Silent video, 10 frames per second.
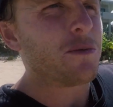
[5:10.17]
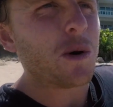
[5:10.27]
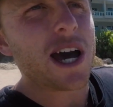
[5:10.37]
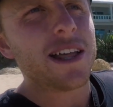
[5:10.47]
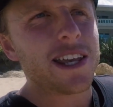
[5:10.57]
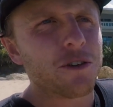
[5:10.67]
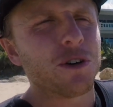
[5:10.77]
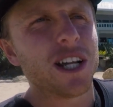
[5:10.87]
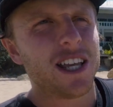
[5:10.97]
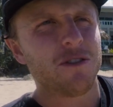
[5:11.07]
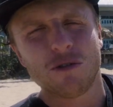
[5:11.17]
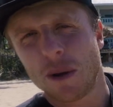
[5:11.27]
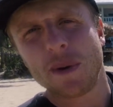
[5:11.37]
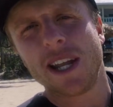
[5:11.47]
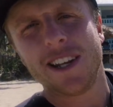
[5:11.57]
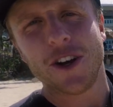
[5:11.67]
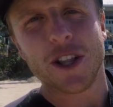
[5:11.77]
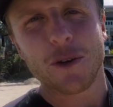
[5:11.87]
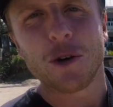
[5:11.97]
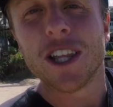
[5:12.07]
wow, they're really ripping, you know,
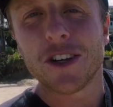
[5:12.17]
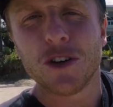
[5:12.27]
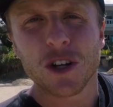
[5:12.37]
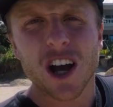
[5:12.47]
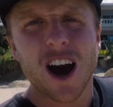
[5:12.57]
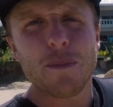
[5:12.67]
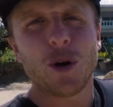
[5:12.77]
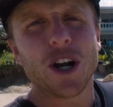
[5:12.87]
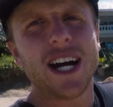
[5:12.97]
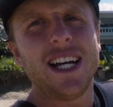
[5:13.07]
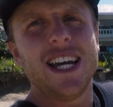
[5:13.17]
they're really good kiteboarder,